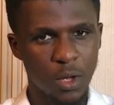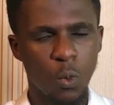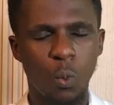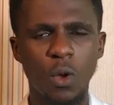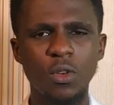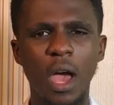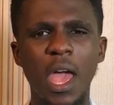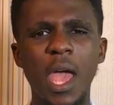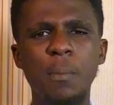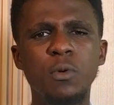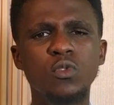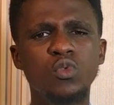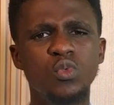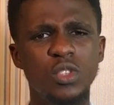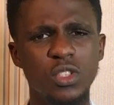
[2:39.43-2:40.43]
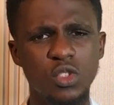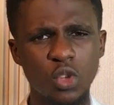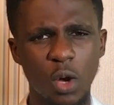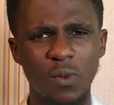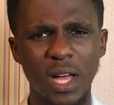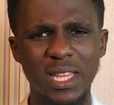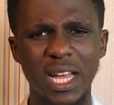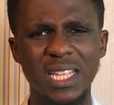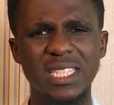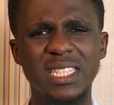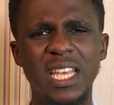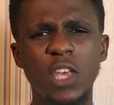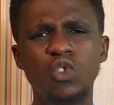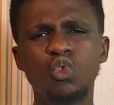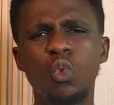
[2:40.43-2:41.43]
When you are able to discover that,
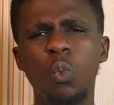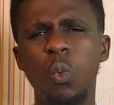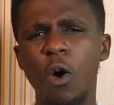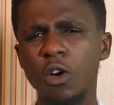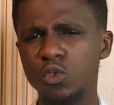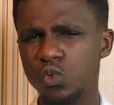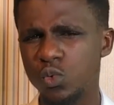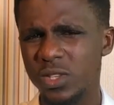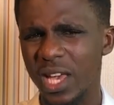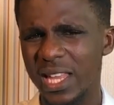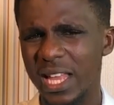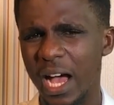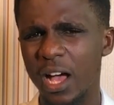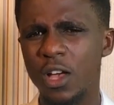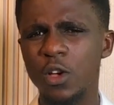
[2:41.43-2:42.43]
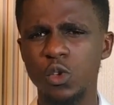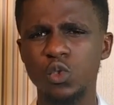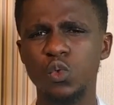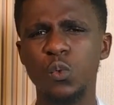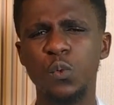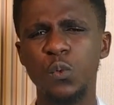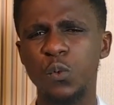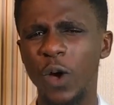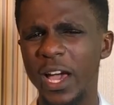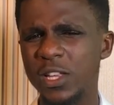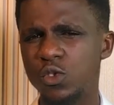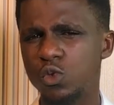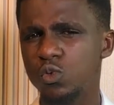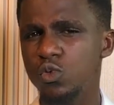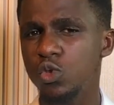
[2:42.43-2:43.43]
then you work together to
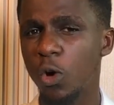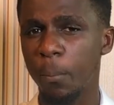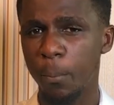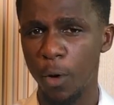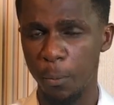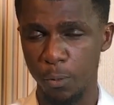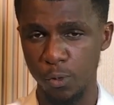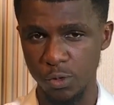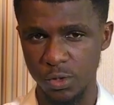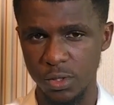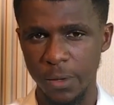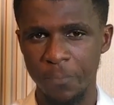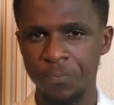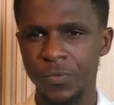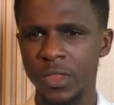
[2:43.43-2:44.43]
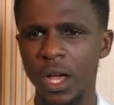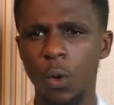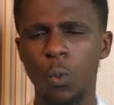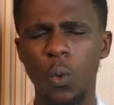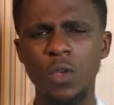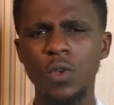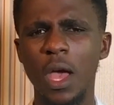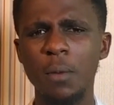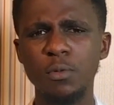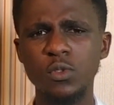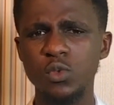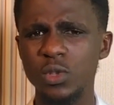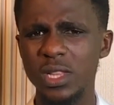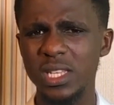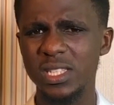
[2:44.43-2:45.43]
fine-tune your purpose. Now, when you are able
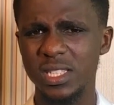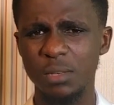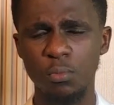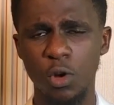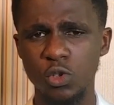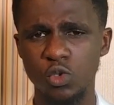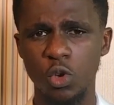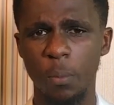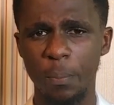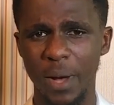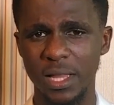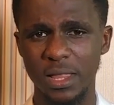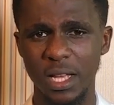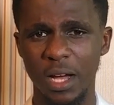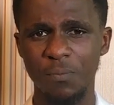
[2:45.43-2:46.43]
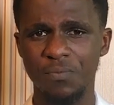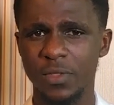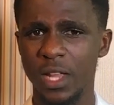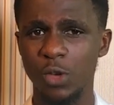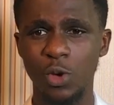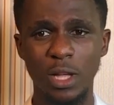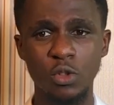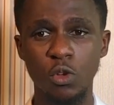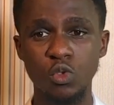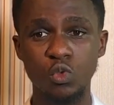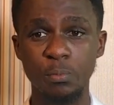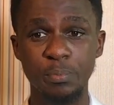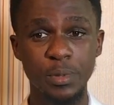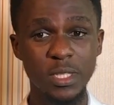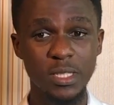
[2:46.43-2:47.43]
to listen more to your partner, that you are not
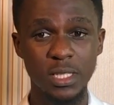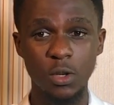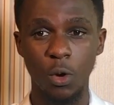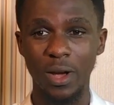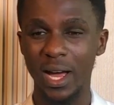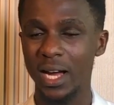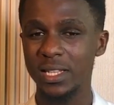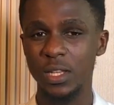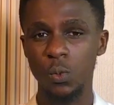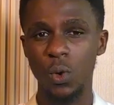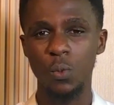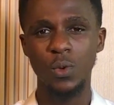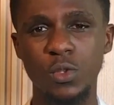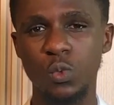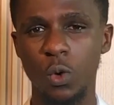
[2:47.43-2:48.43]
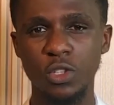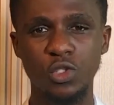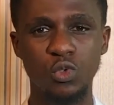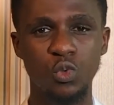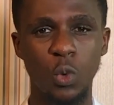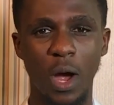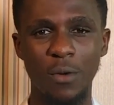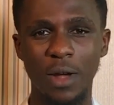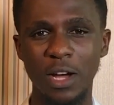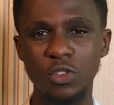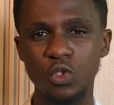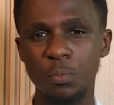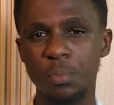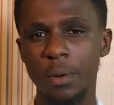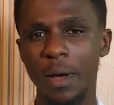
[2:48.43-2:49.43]
too busy or carried away with what you do around
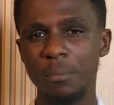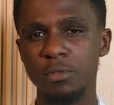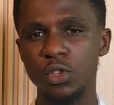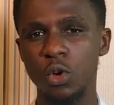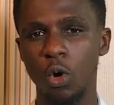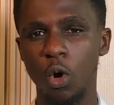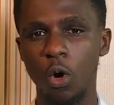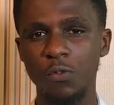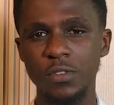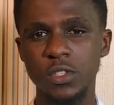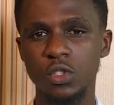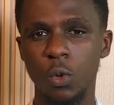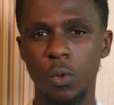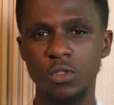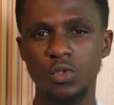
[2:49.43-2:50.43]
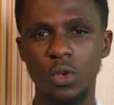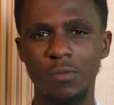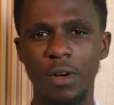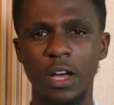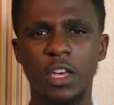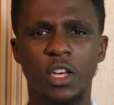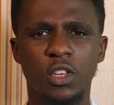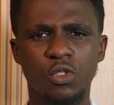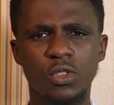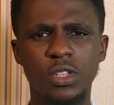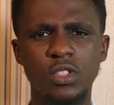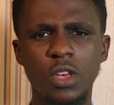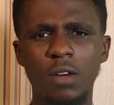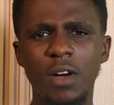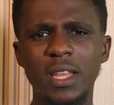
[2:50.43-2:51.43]
you, probably your office or whatsoever, you
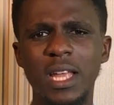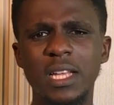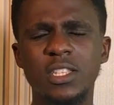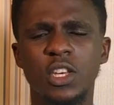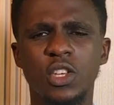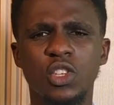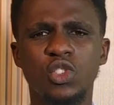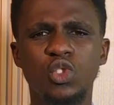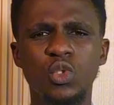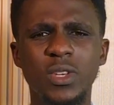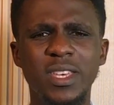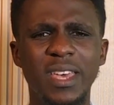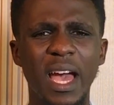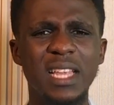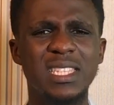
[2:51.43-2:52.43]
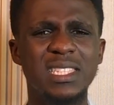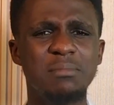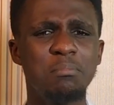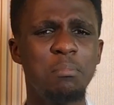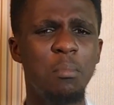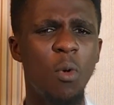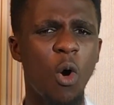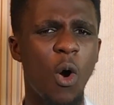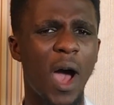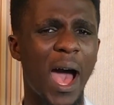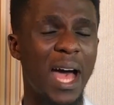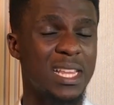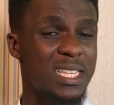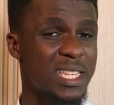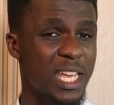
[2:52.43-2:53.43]
discover that you get more
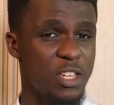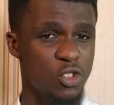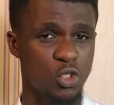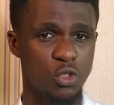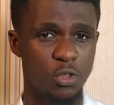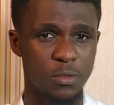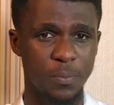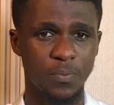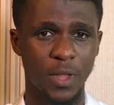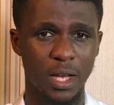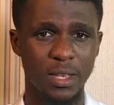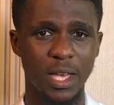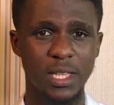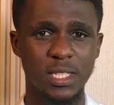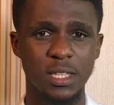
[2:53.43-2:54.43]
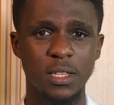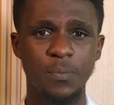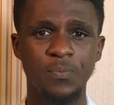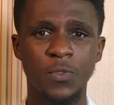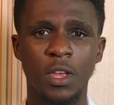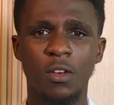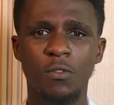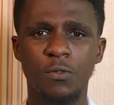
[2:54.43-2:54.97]
attention. Are you getting me?